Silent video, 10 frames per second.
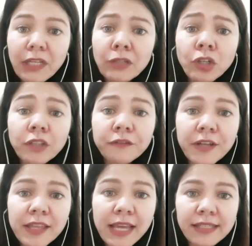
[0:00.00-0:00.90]
Not
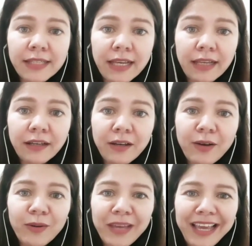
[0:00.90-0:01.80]
for the essay.
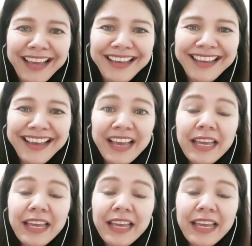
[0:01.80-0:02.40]
Okay?